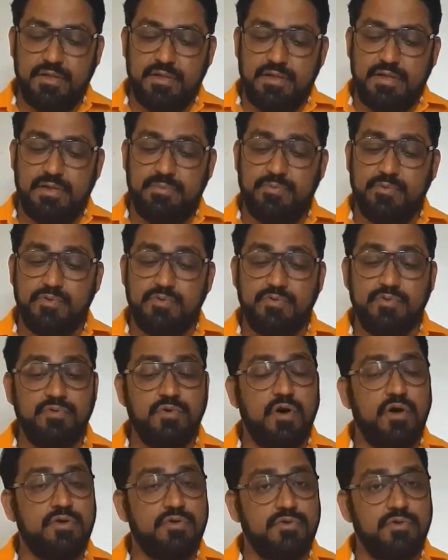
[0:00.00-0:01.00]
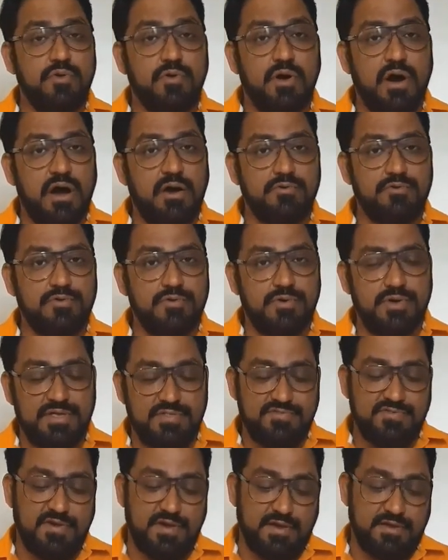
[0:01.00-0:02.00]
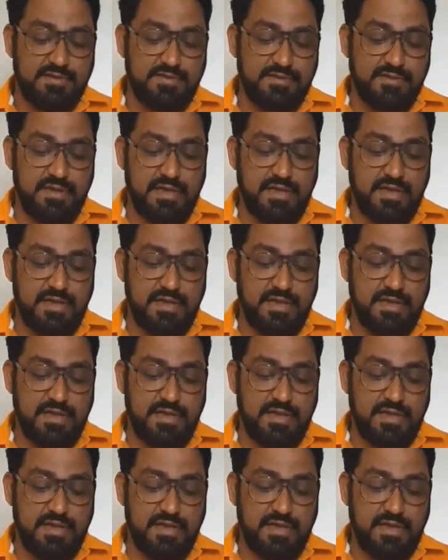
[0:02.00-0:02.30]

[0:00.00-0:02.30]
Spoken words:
if you do not know how to inject